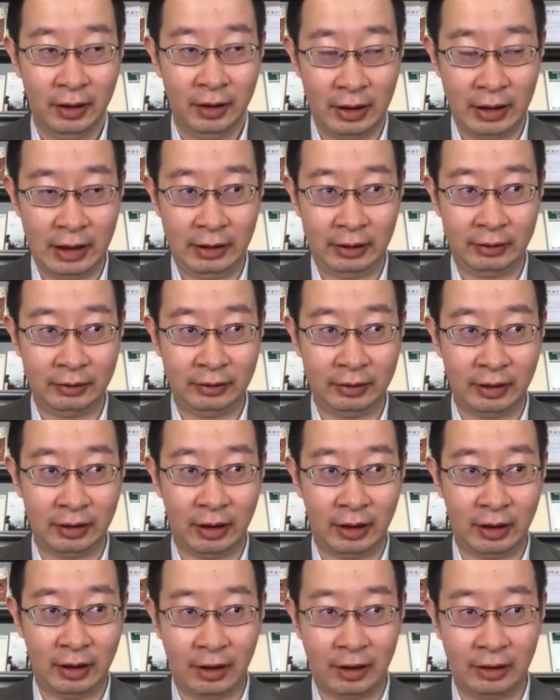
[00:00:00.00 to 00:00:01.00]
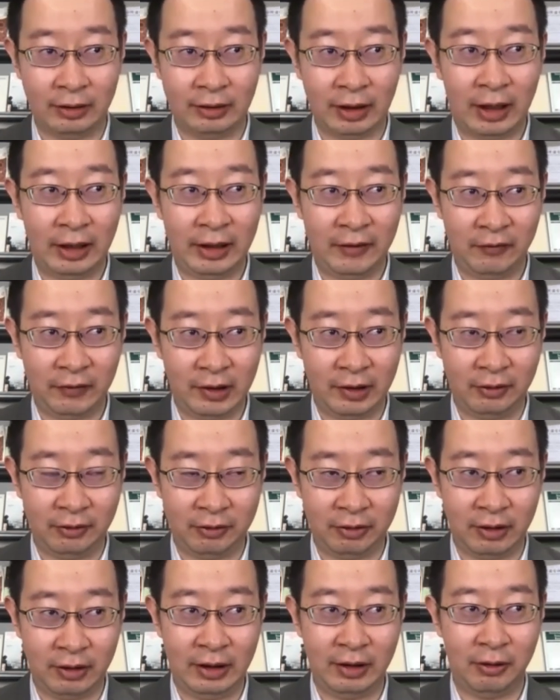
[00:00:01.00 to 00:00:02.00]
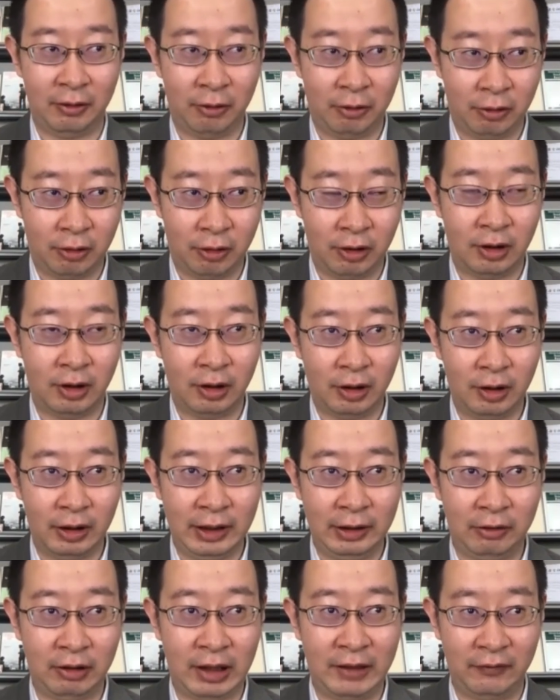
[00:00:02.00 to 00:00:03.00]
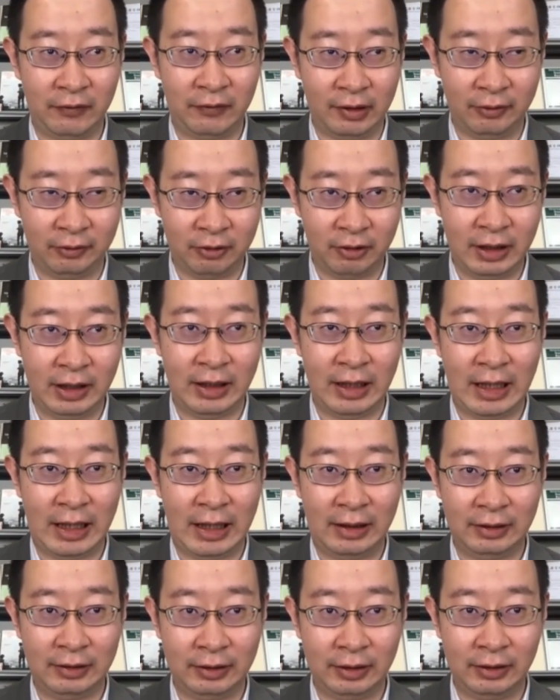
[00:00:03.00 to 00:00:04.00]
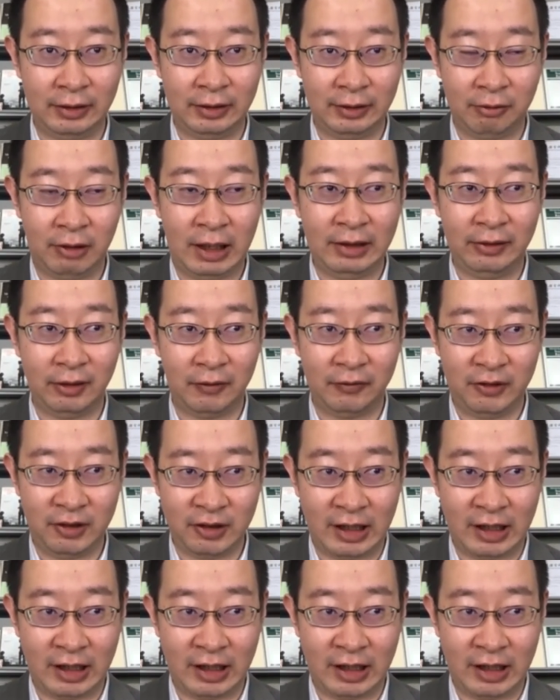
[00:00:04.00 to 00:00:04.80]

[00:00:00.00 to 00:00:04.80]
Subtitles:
in the 19th century or early 20th century and the rise of